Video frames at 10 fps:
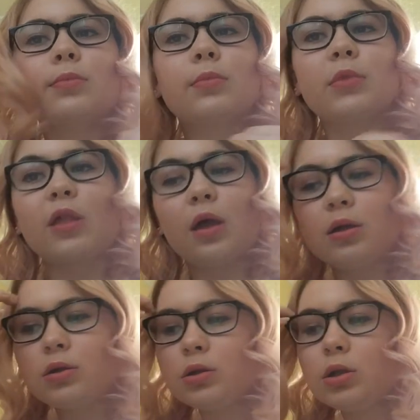And
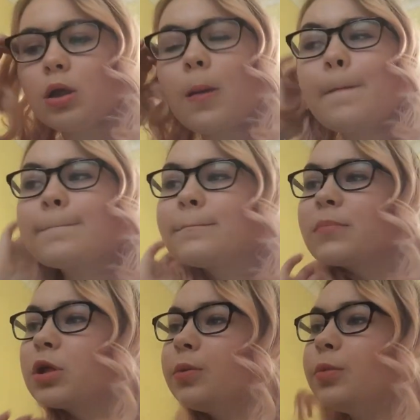that,
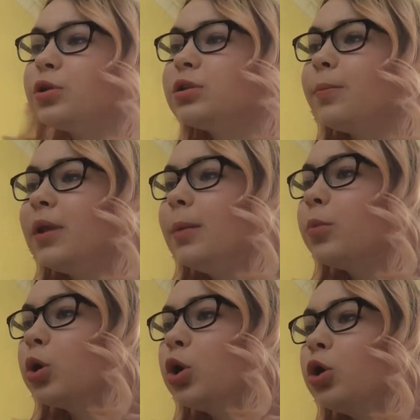I'm going to put some lip
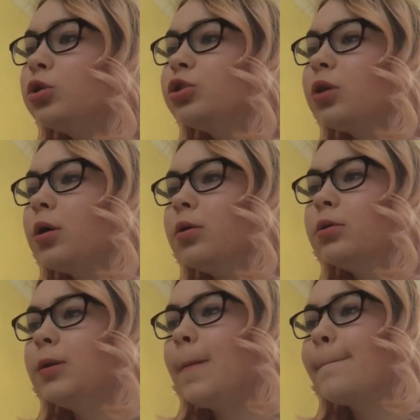gloss
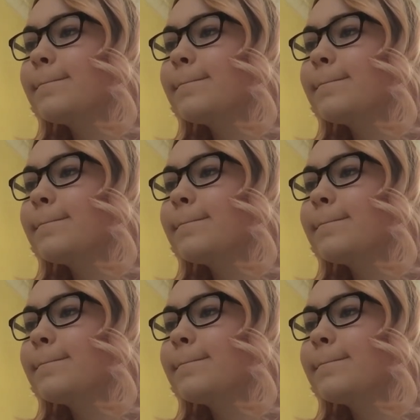on.